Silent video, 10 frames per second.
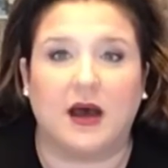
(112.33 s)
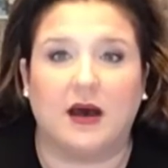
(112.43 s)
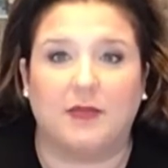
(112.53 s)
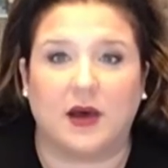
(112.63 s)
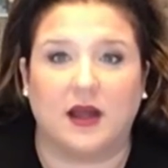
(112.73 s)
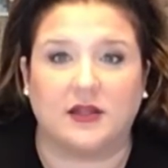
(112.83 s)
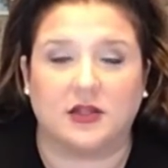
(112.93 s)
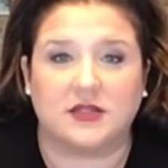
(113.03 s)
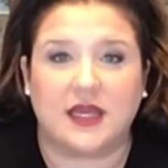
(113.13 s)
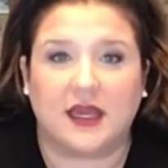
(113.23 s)
up on
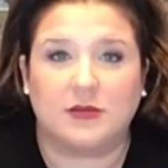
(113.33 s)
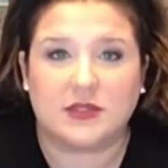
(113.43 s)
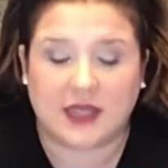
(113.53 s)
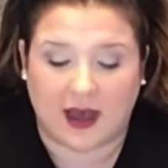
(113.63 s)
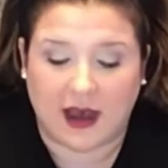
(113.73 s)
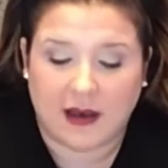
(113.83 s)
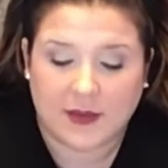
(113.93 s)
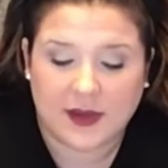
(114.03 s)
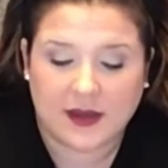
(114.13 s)
your tabletop